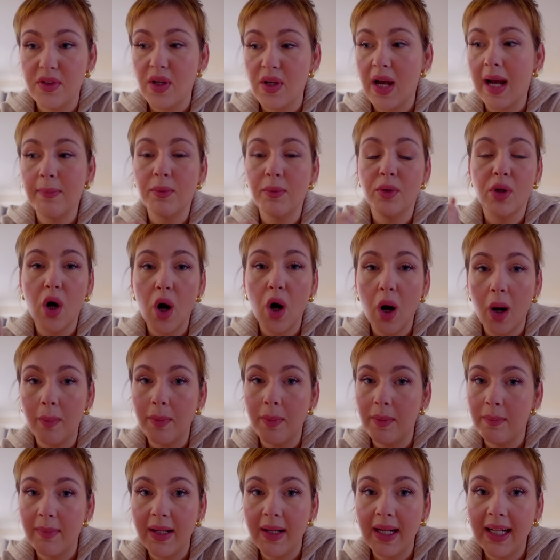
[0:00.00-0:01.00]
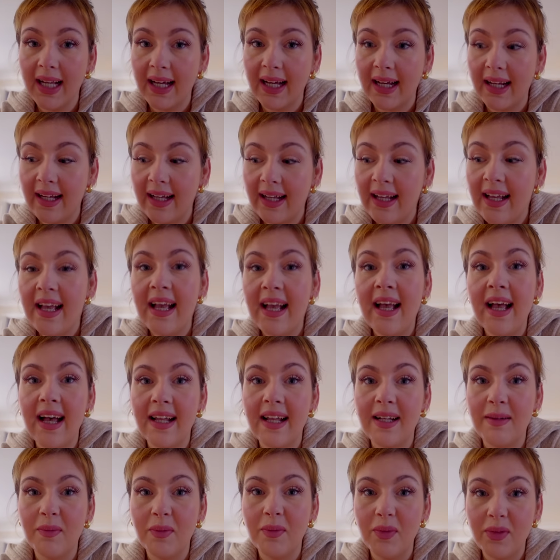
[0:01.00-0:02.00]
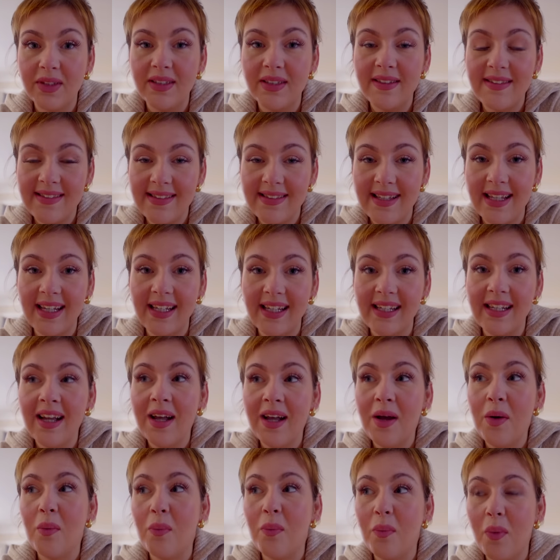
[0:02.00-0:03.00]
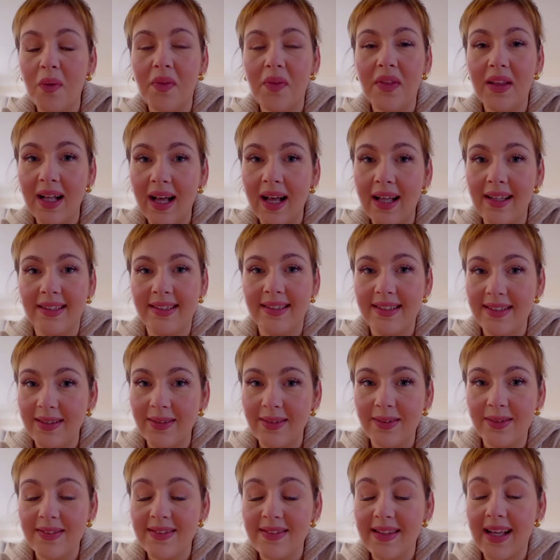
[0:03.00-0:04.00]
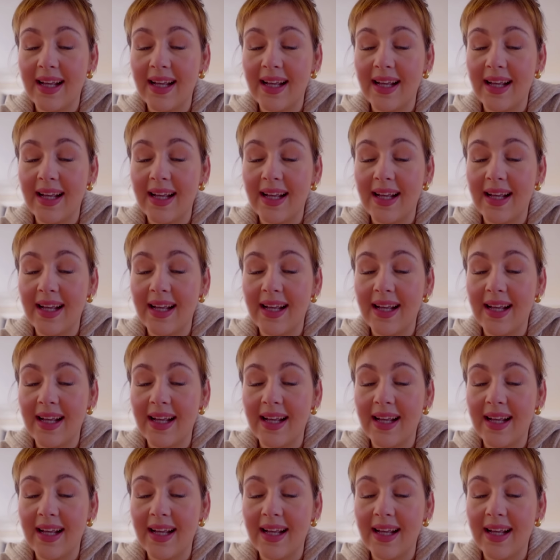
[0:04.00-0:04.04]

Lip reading: So I'm gonna hop in my car and I'm gonna see what the calendar looks